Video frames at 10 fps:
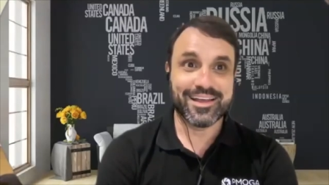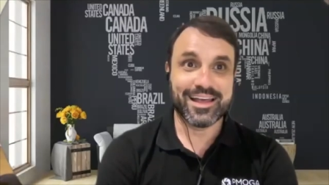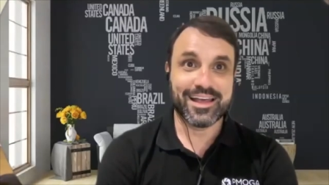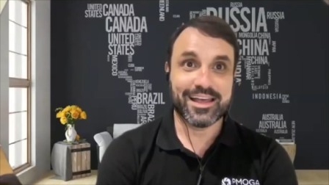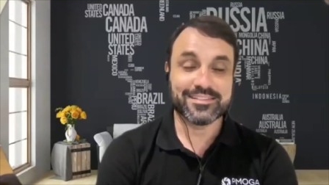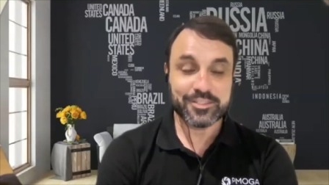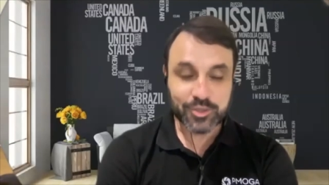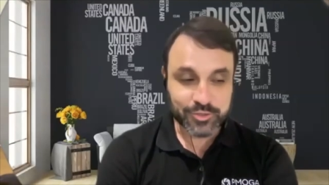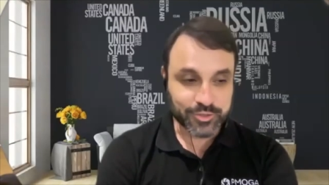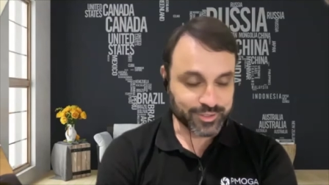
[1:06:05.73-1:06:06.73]
as I
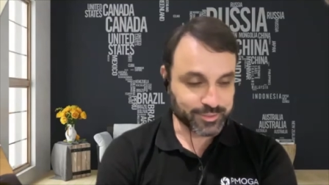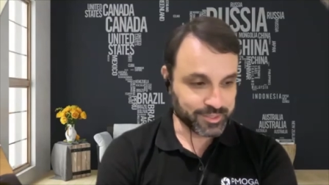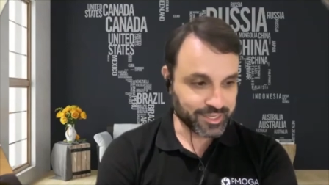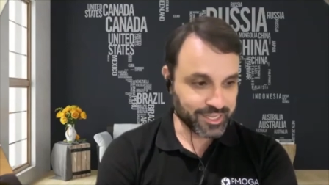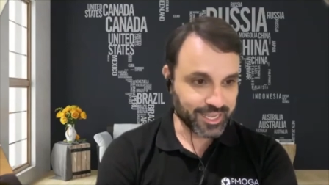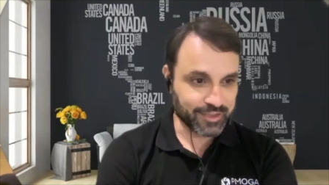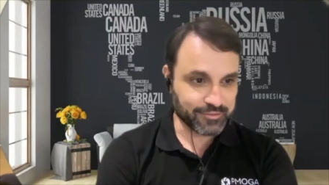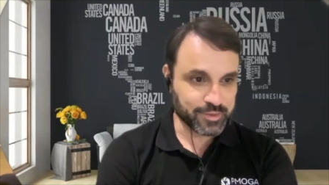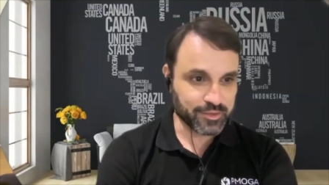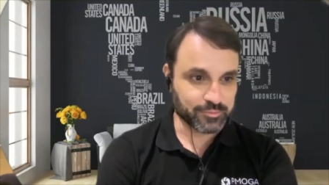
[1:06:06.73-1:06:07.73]
told you in the beginning,
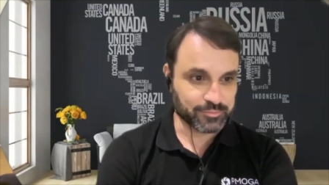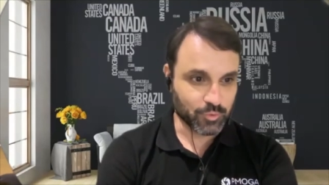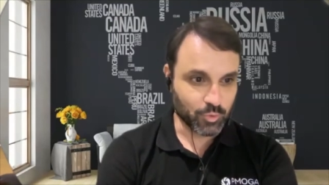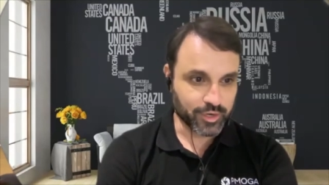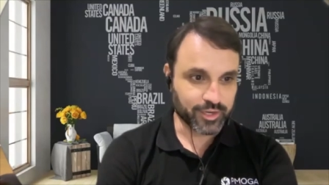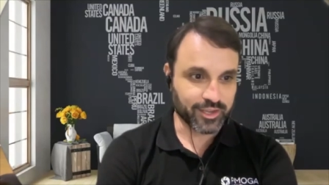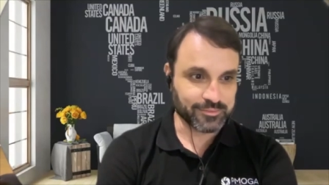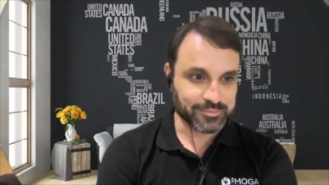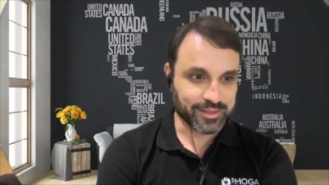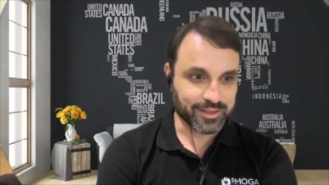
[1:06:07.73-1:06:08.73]
I've been
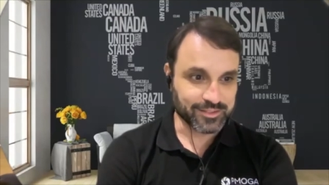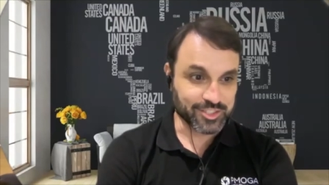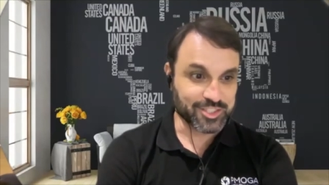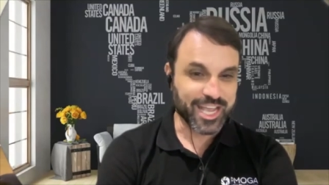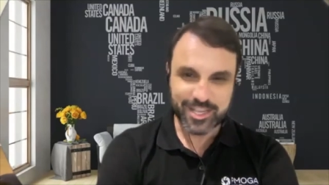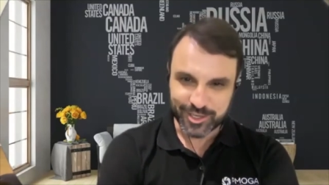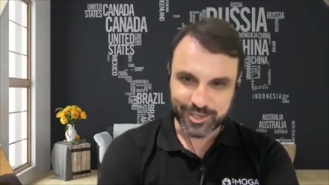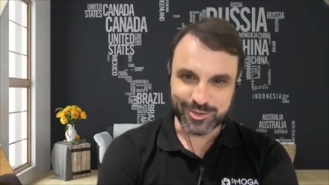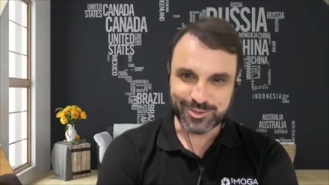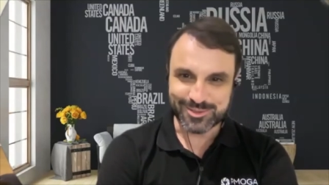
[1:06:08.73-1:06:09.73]
working with
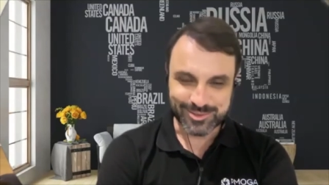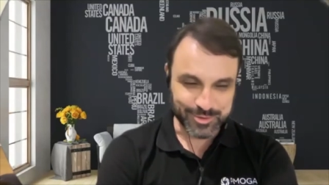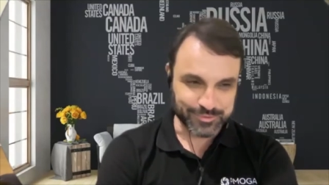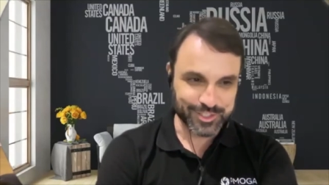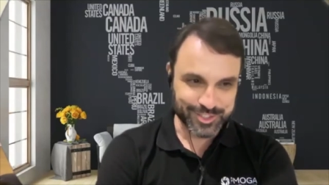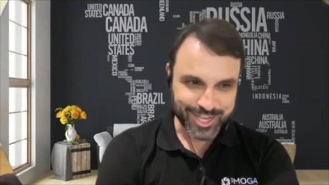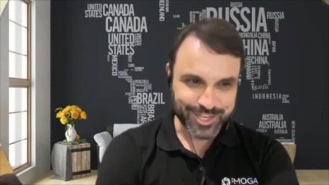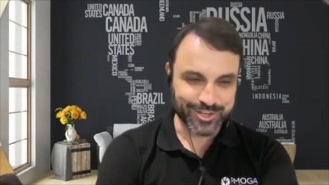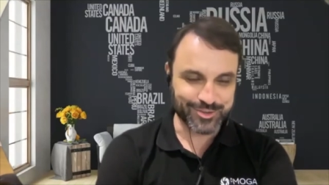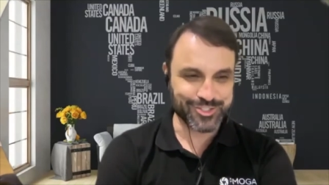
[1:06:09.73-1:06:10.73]
the
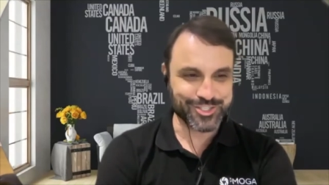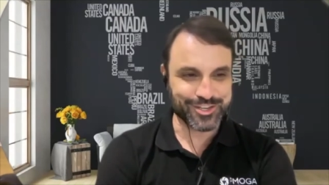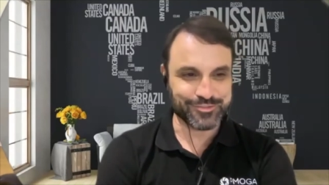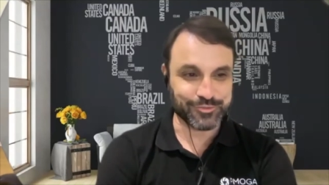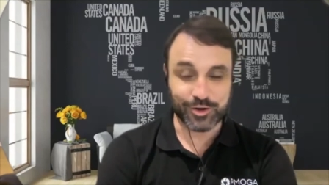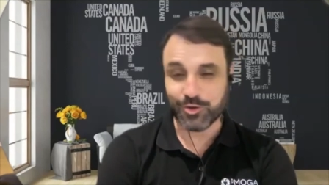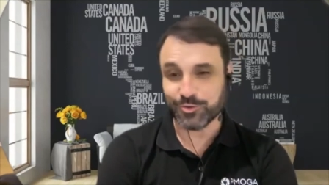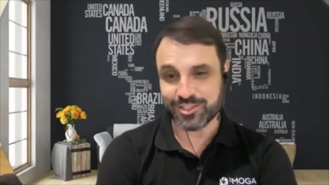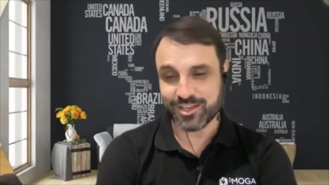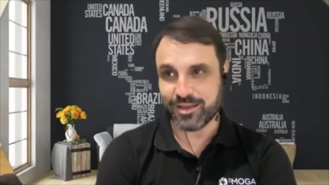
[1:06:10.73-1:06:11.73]
technical stuff for a long
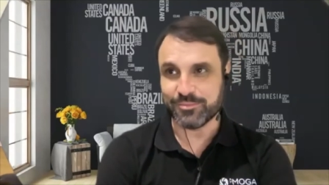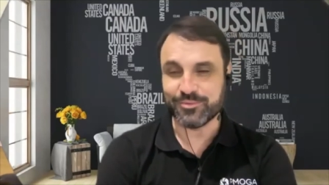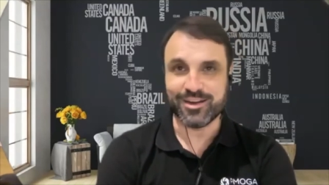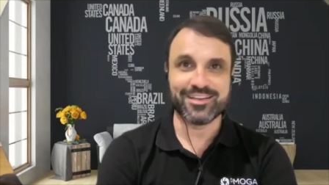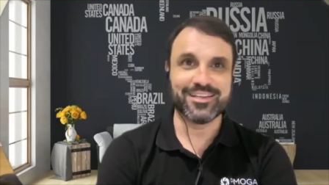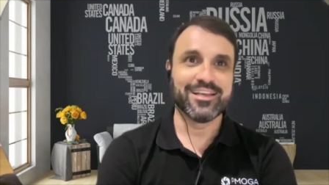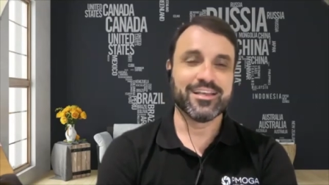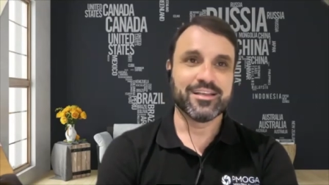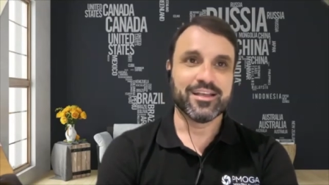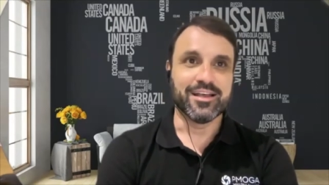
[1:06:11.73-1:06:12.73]
time, right?
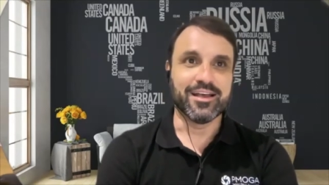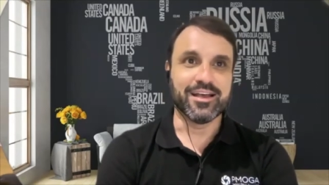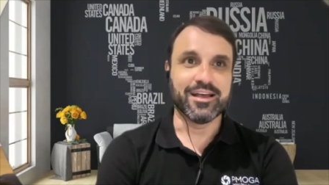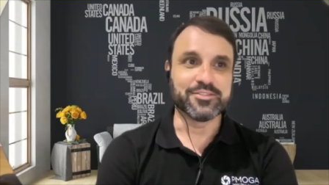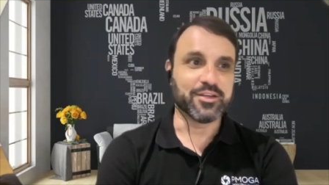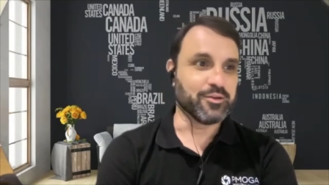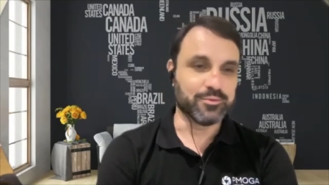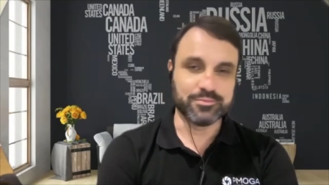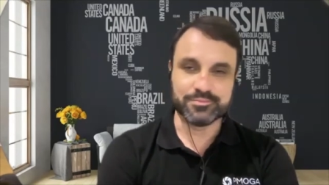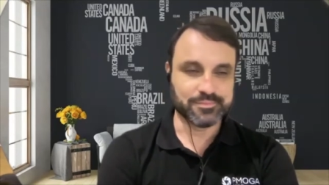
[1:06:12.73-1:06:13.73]

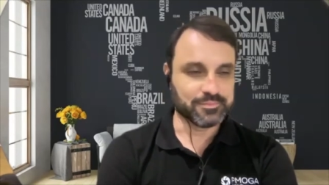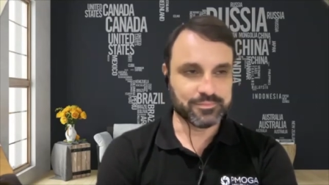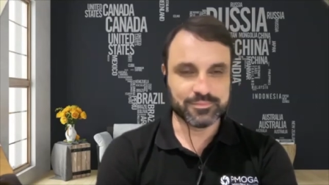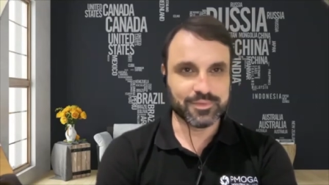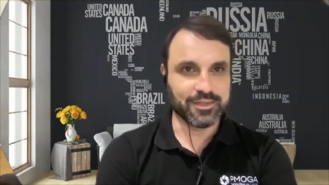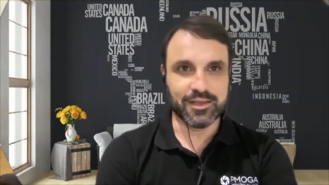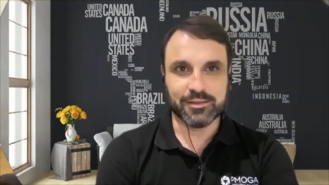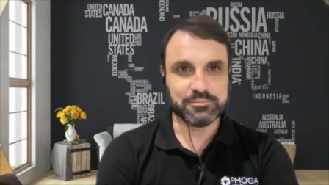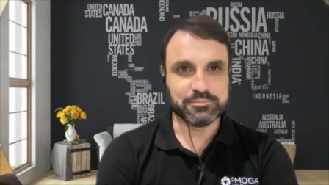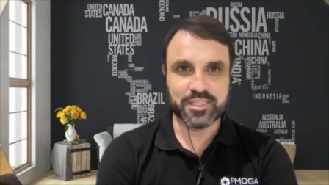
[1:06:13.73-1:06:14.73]
So
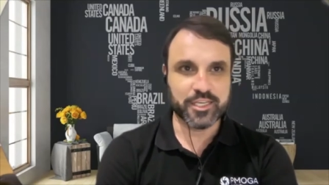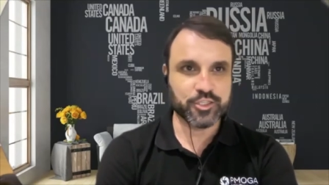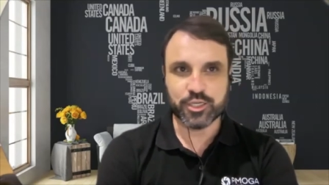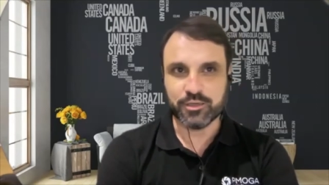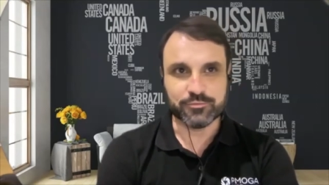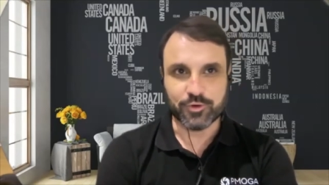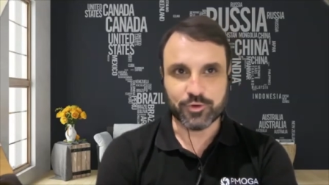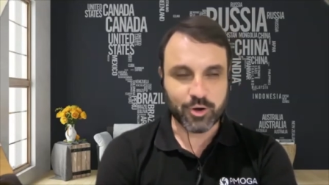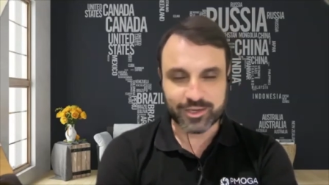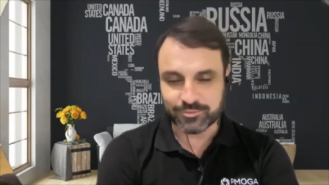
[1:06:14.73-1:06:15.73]
teaching for
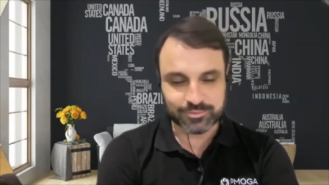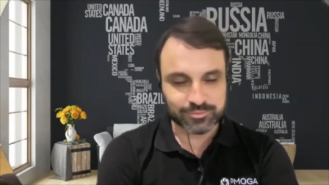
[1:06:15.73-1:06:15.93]
more than